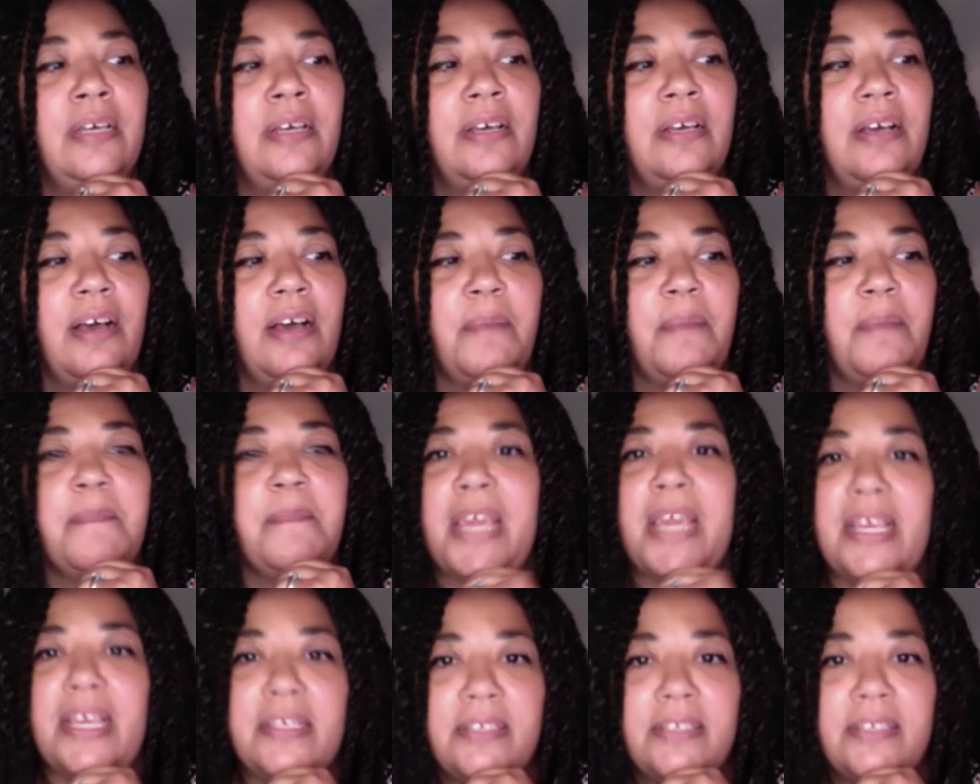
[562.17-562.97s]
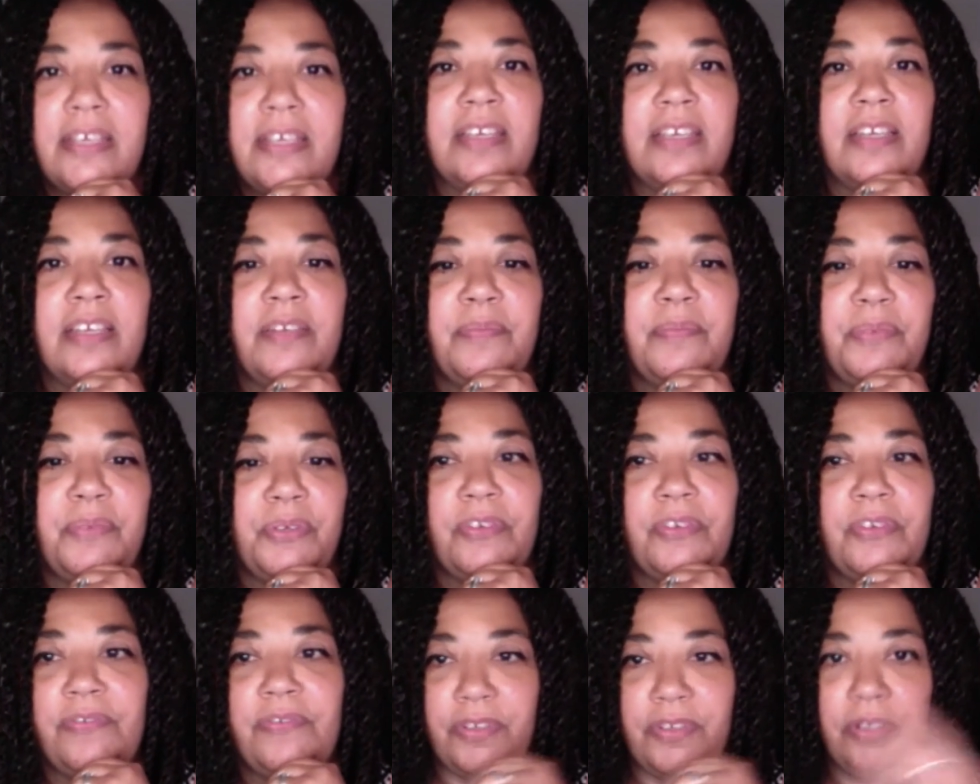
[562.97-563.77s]
amazing and
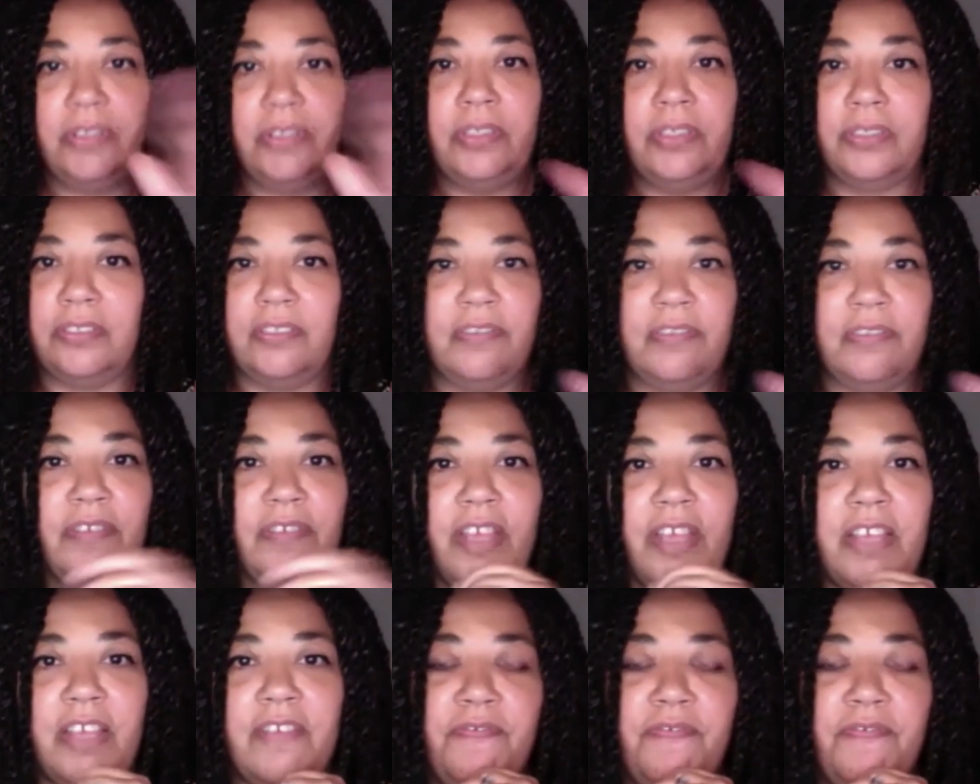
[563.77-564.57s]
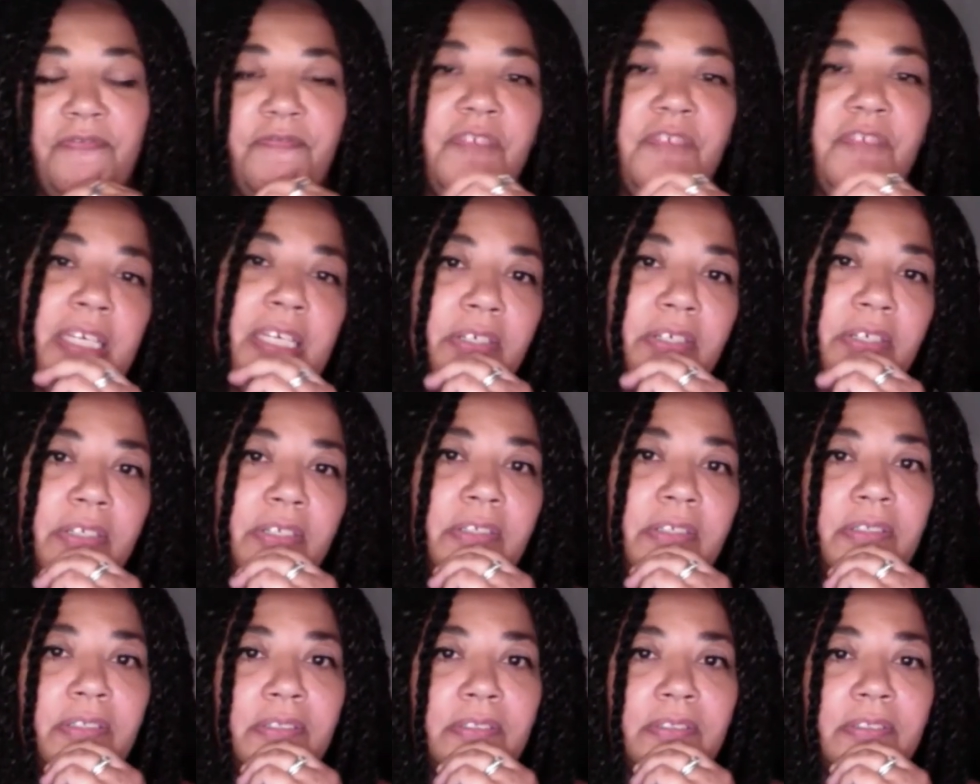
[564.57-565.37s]
beautiful, and
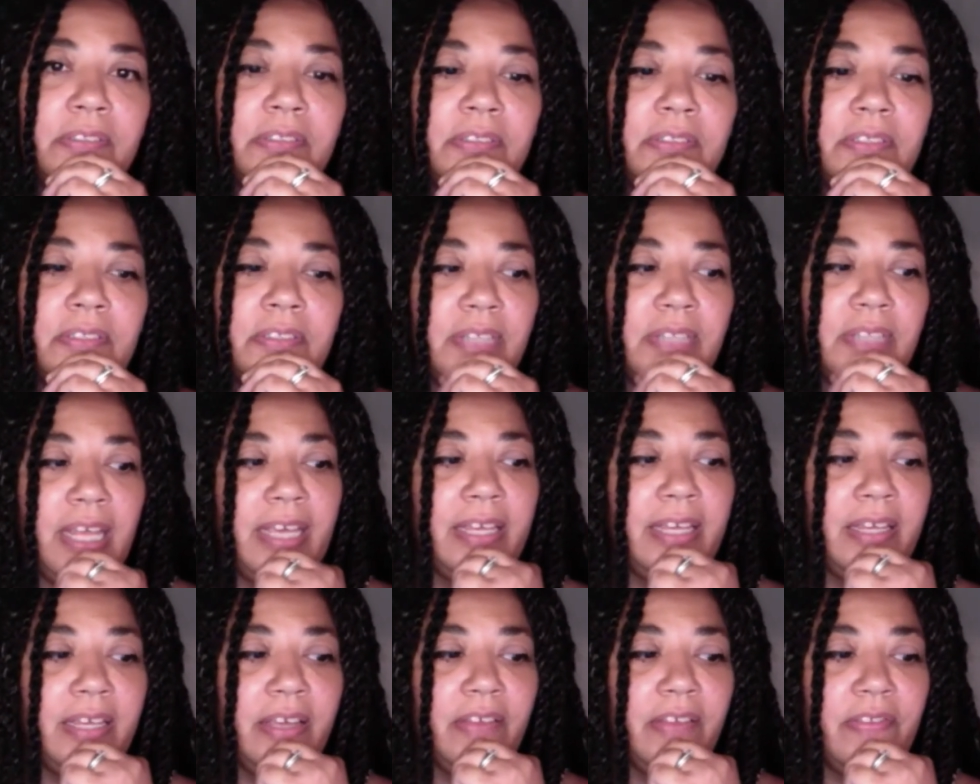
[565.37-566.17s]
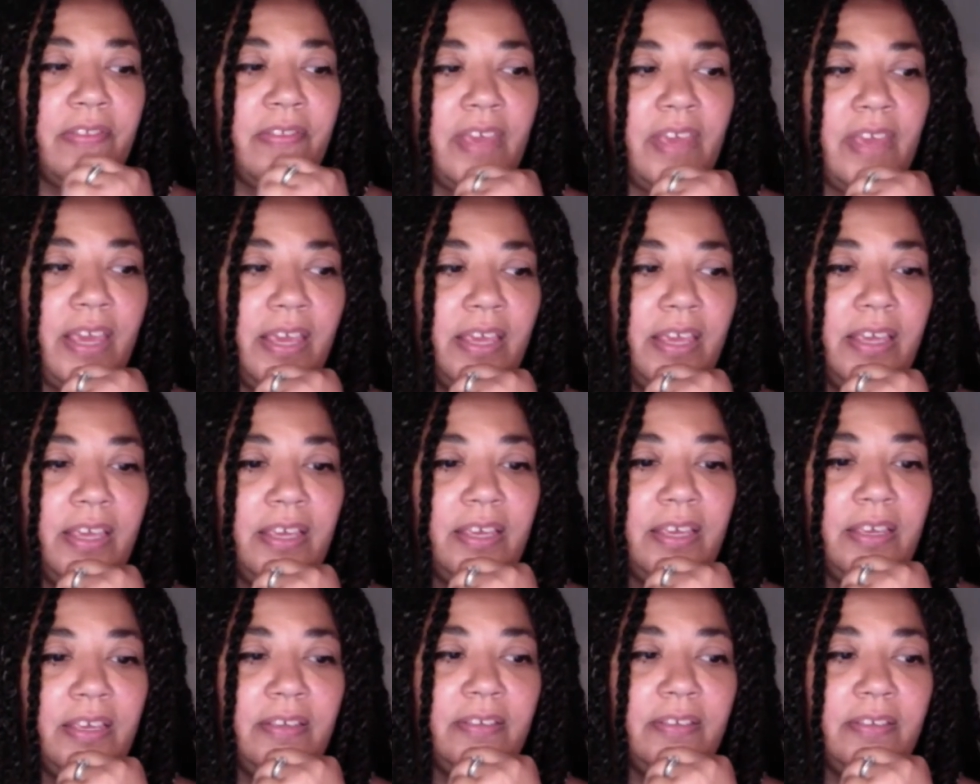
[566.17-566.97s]
feel like
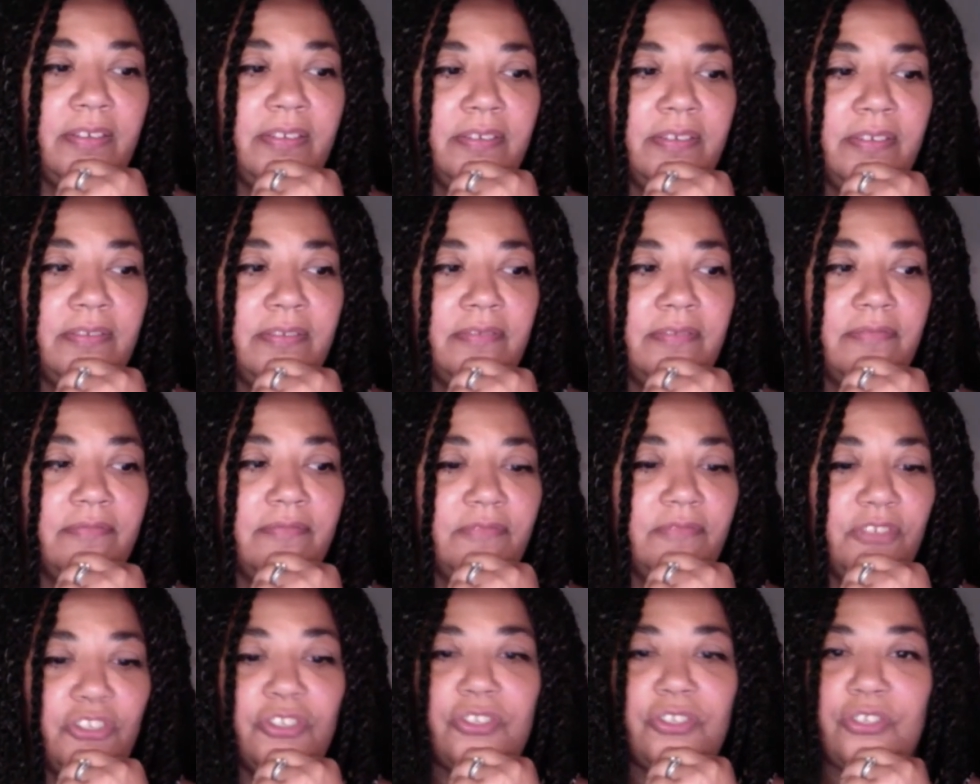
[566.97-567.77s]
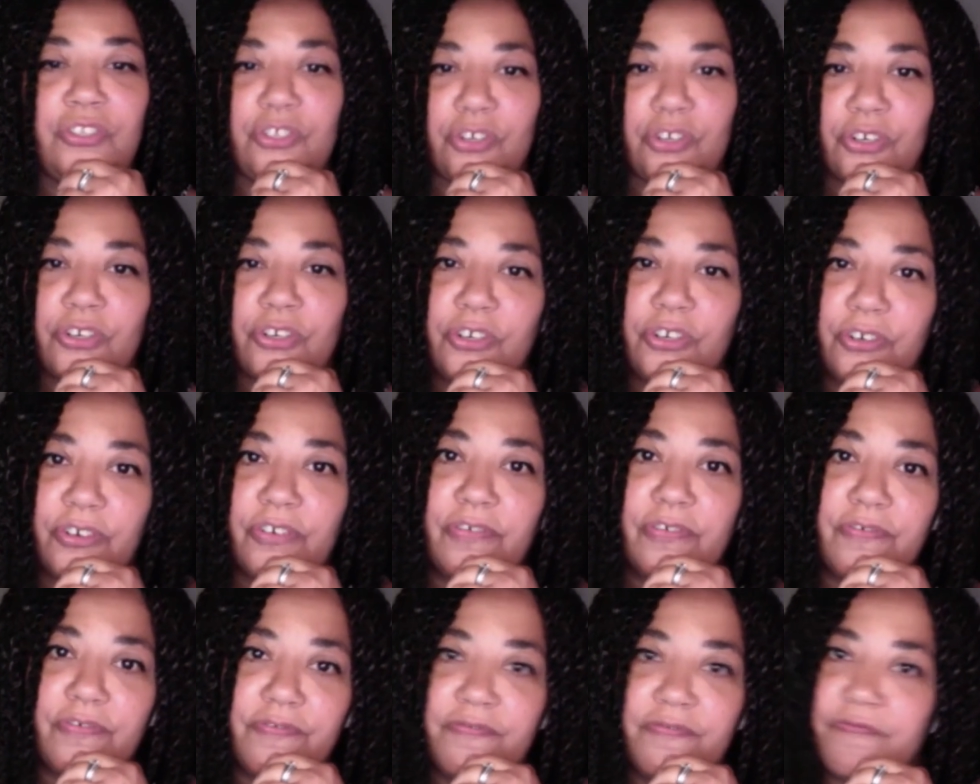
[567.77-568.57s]
they
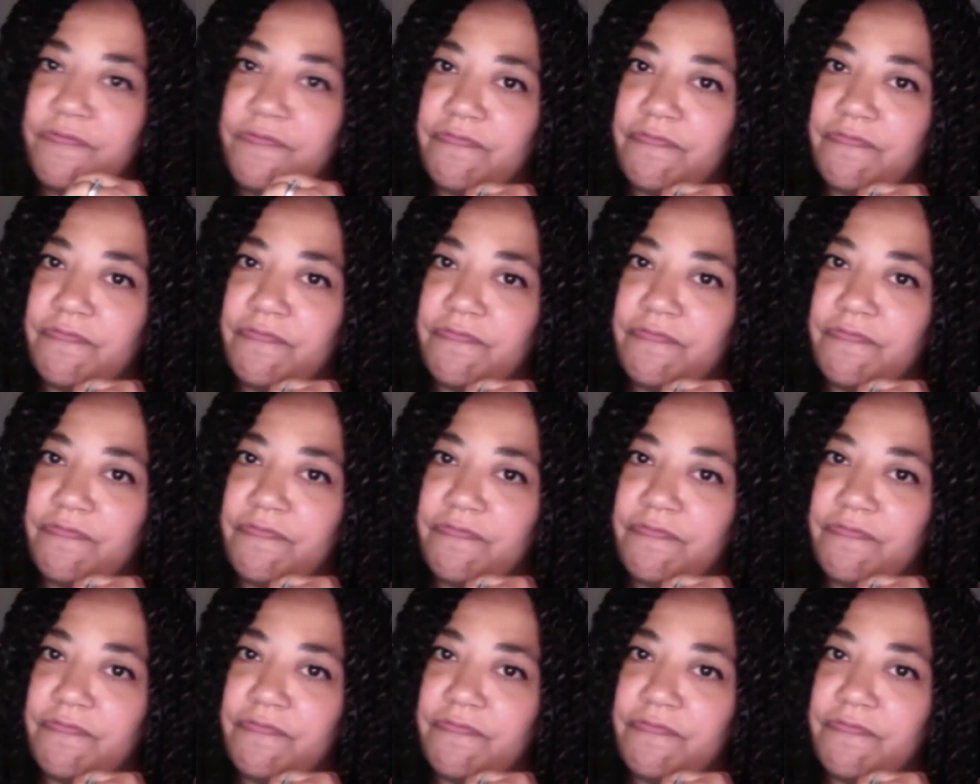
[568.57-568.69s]
deserve